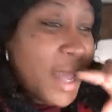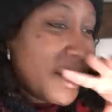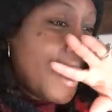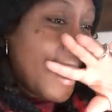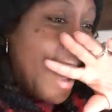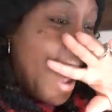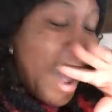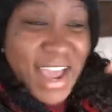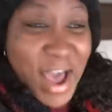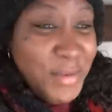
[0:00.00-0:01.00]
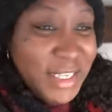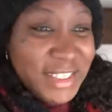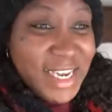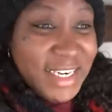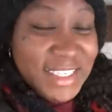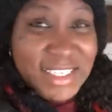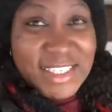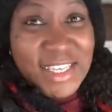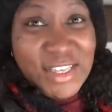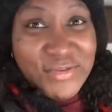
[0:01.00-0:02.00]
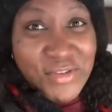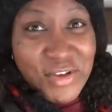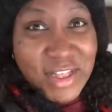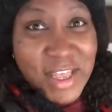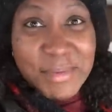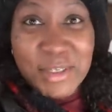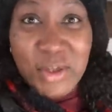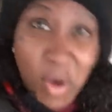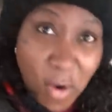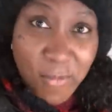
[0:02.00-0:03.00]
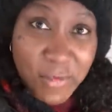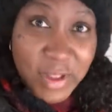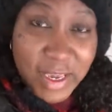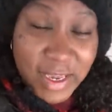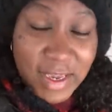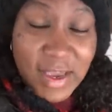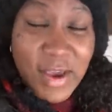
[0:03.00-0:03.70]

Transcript: and uh, I, i'm excited to see this full eclipse and hopefully